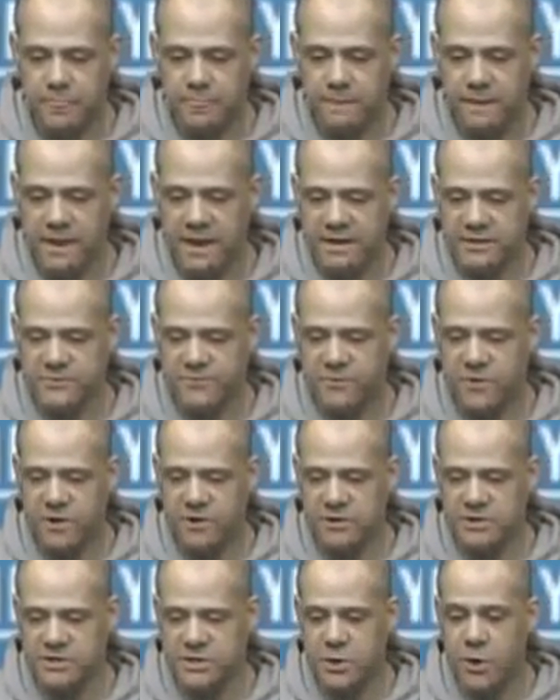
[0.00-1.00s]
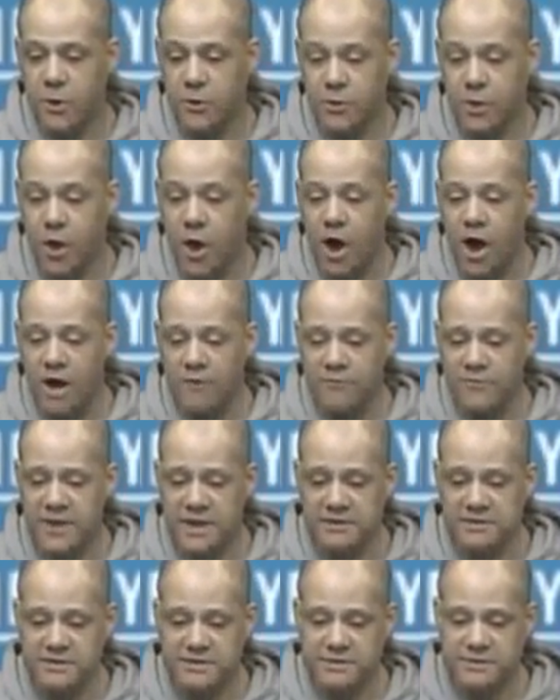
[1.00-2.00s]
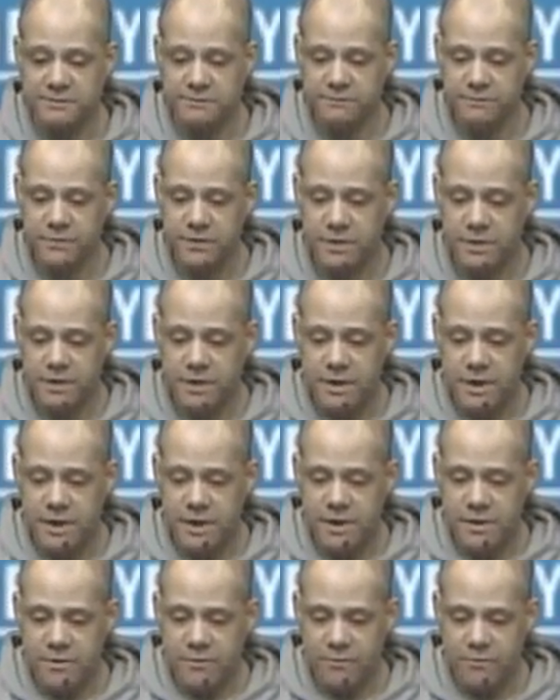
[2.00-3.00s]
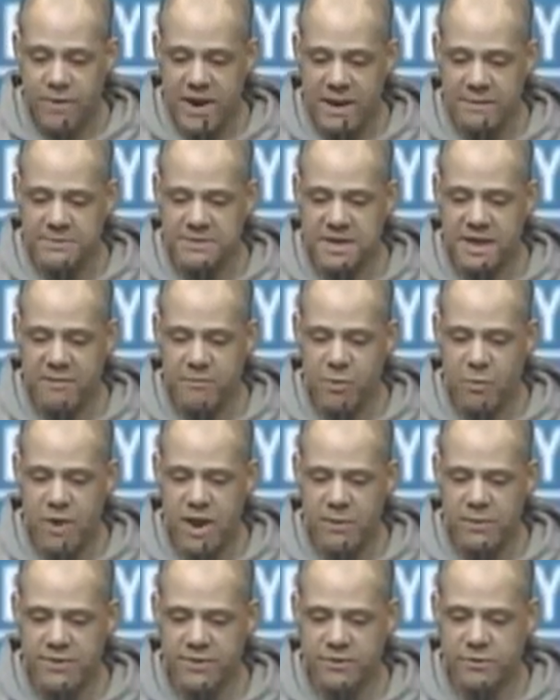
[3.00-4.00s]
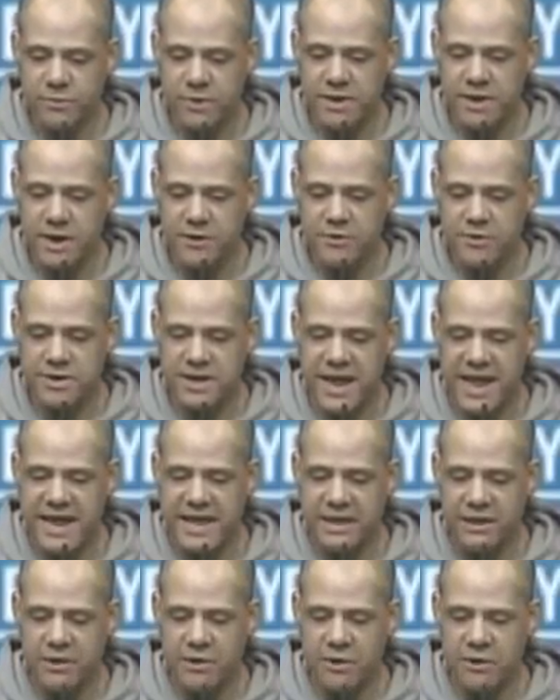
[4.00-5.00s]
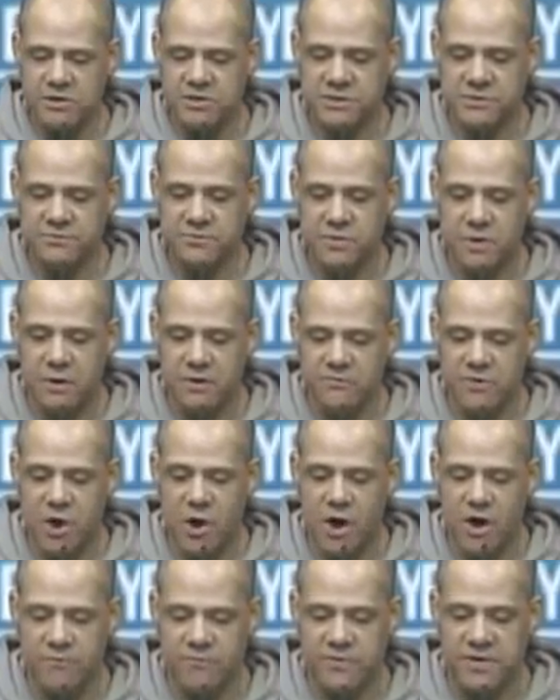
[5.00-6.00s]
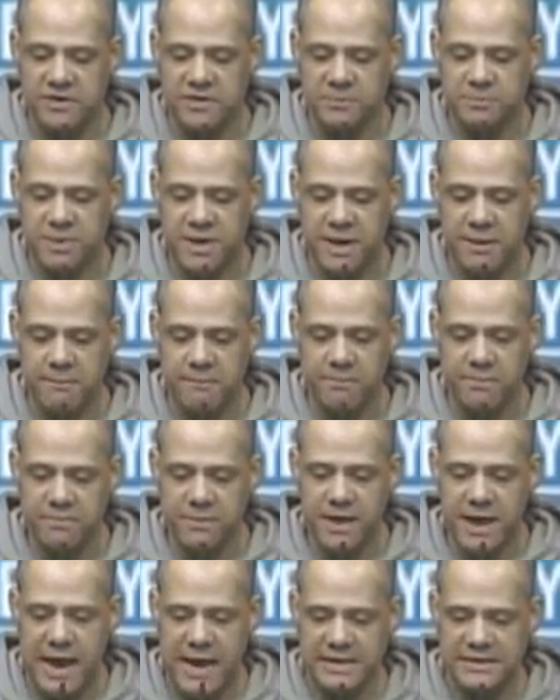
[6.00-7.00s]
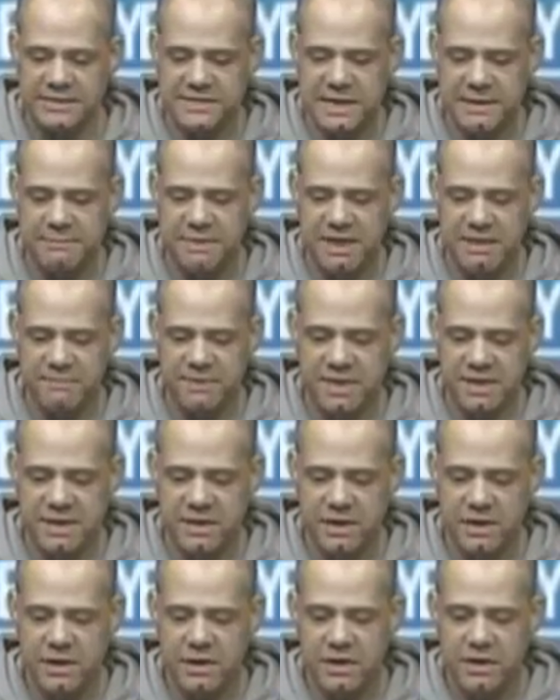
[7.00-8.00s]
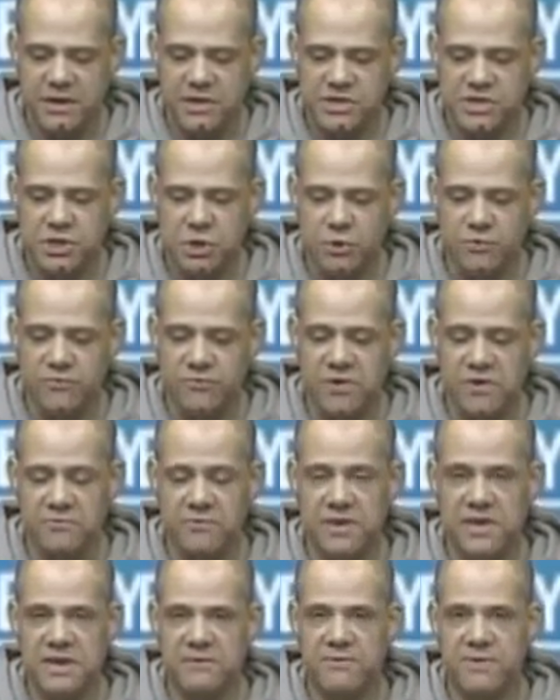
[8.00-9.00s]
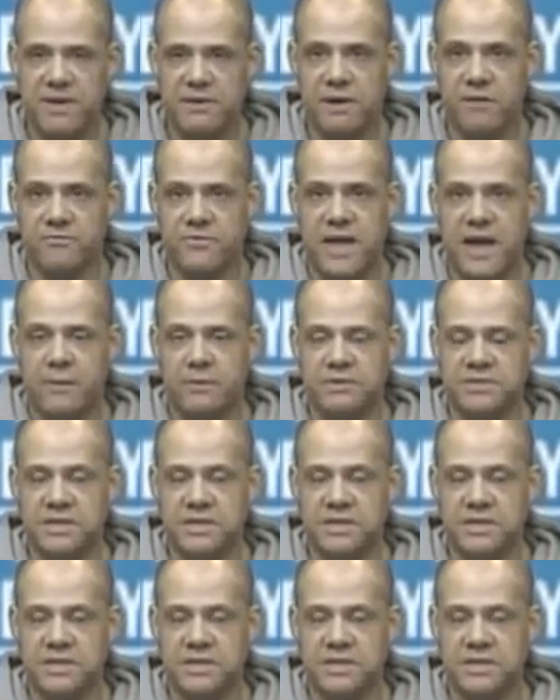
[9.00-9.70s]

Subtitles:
As far as total offense, Rams came away with 308 yards of offense, but I'd say maybe 250 of that was in